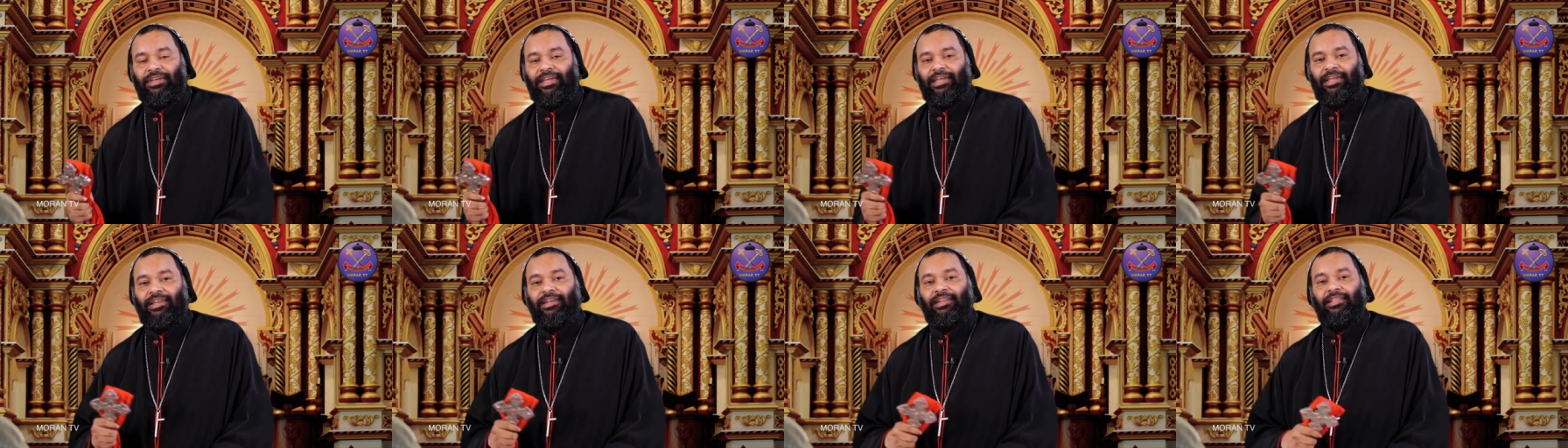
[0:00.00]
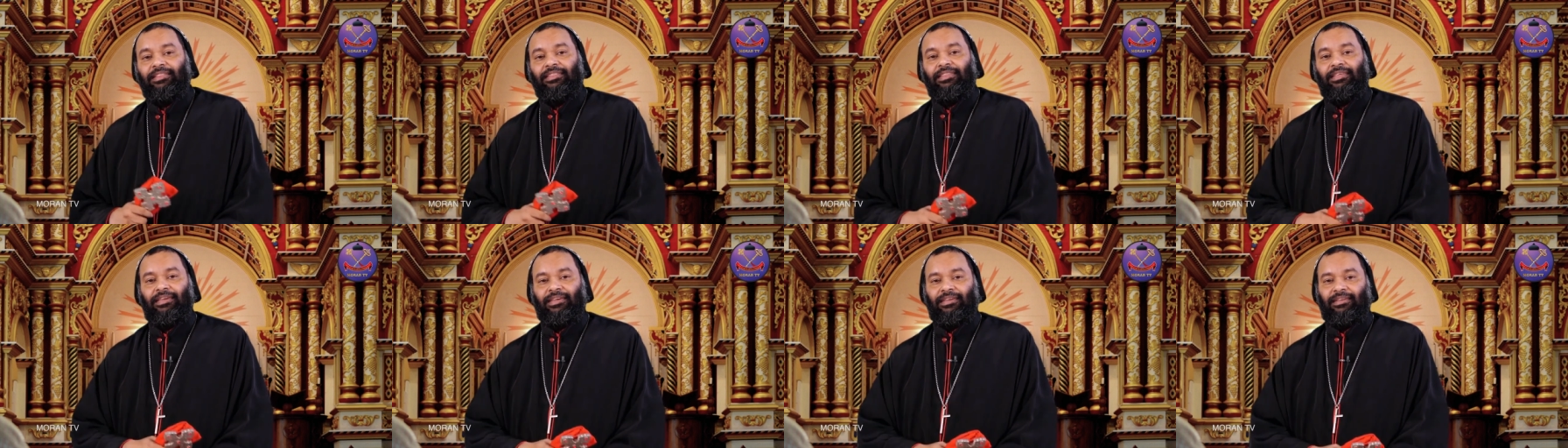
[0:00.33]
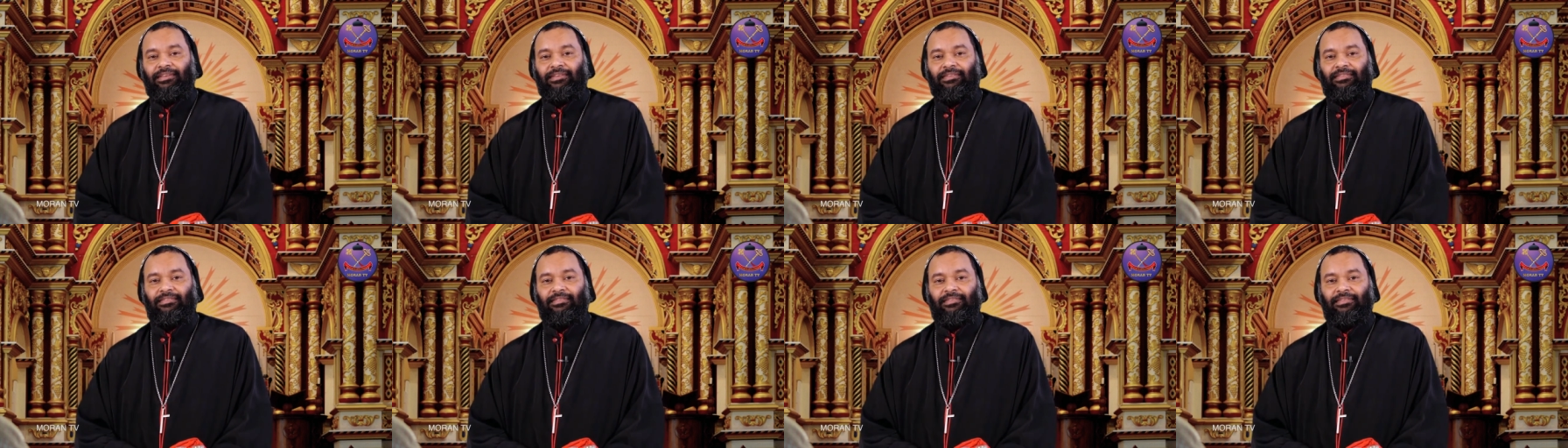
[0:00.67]

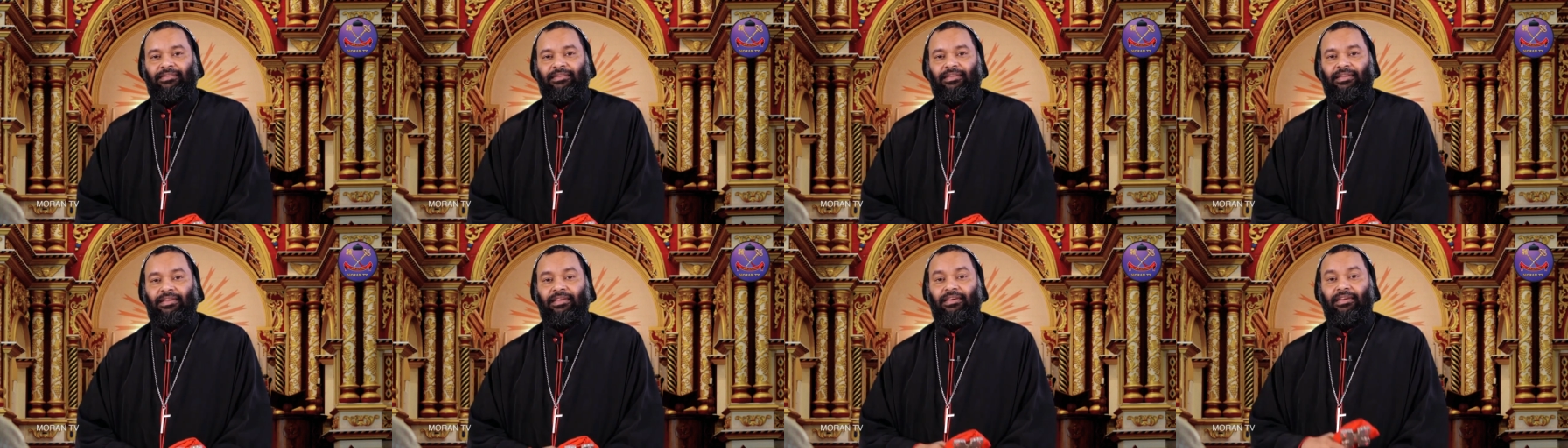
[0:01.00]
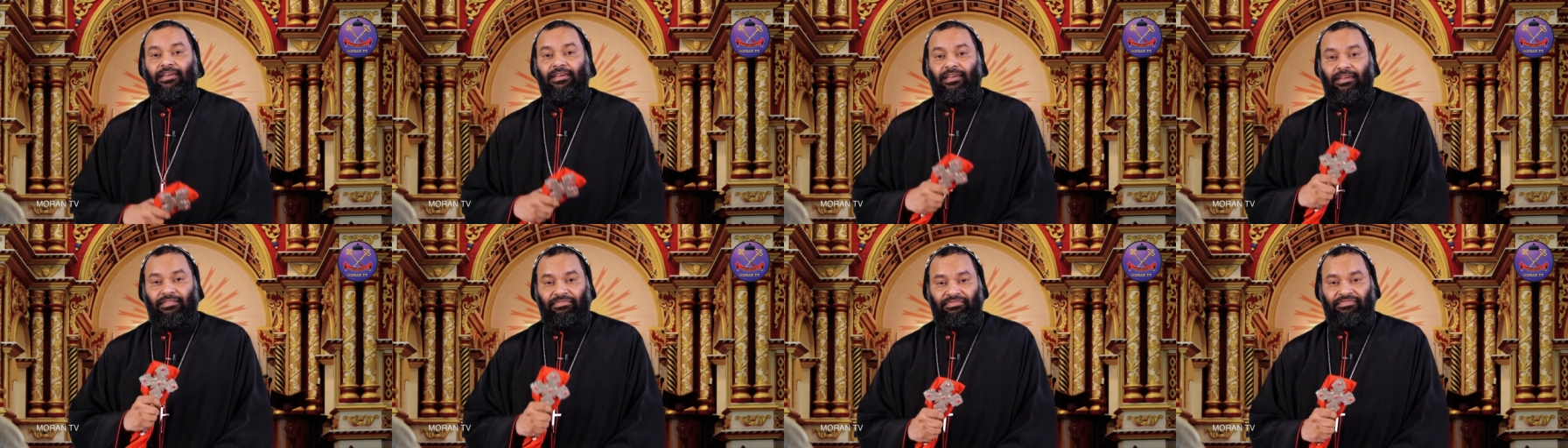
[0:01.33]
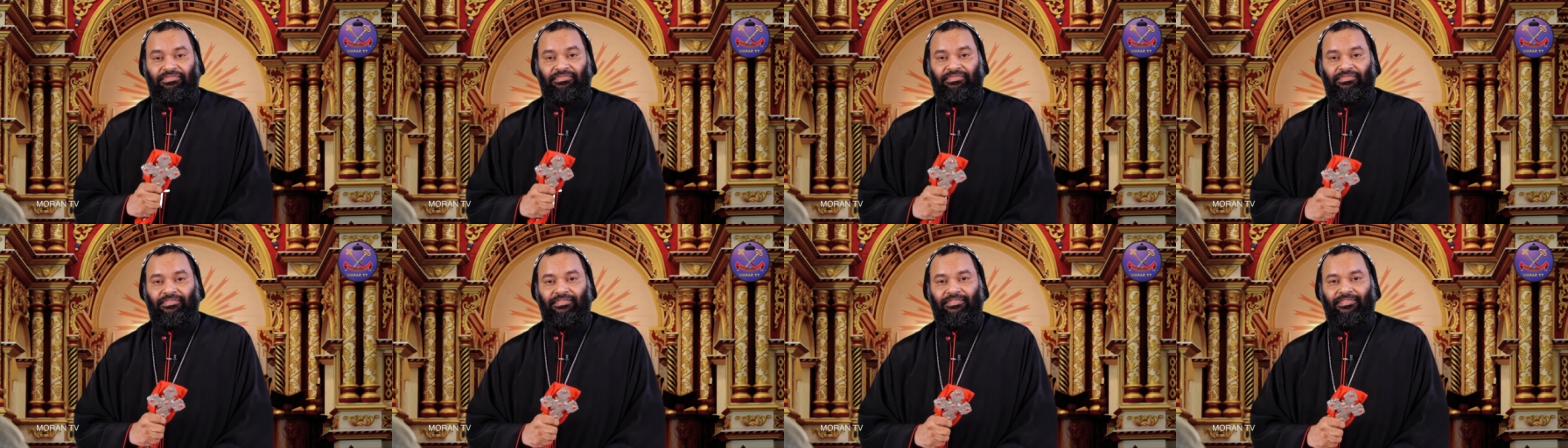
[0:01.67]
anything
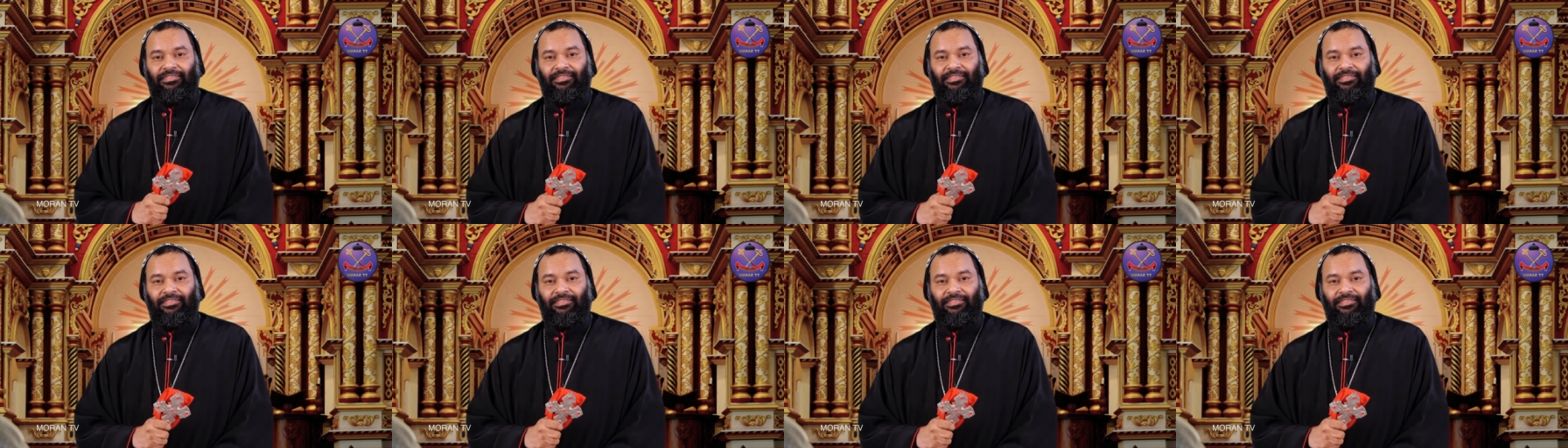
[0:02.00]
if